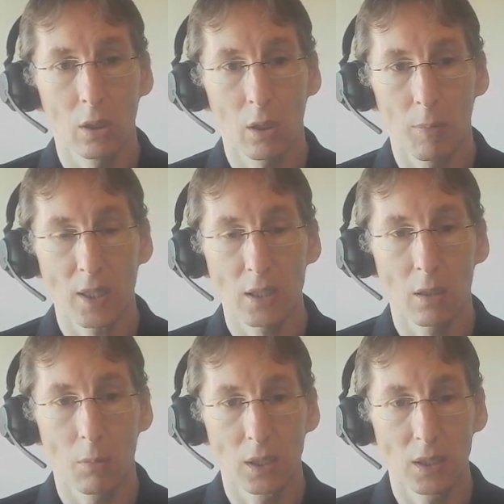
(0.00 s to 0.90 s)

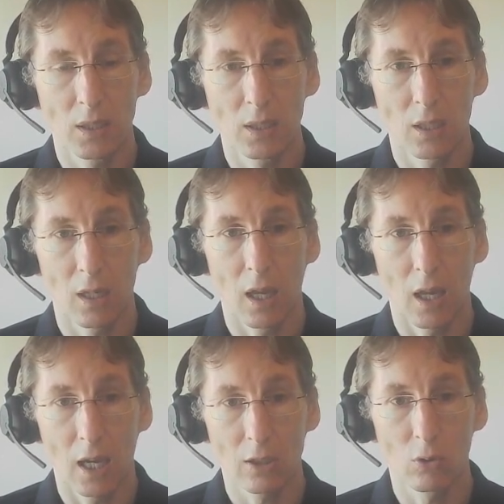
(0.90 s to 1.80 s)
capacitor, but this is an
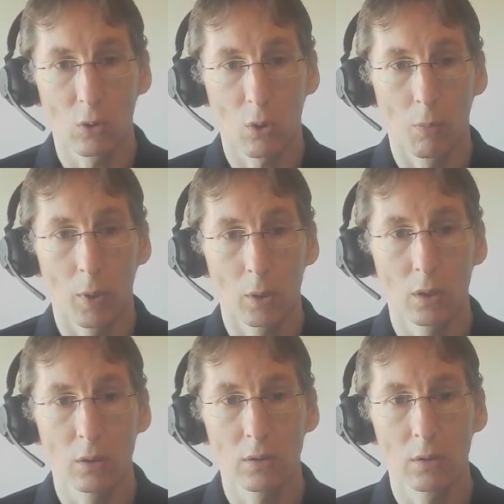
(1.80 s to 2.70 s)
actual
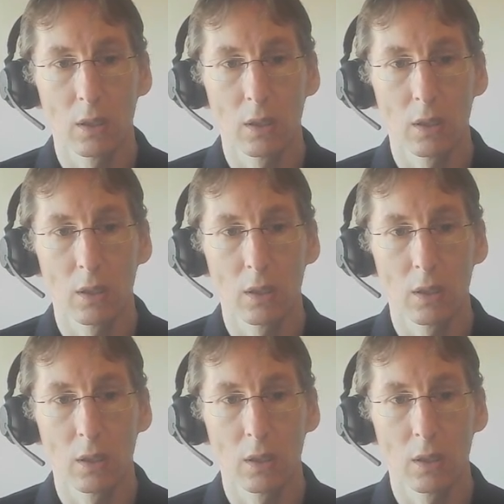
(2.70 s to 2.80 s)
component,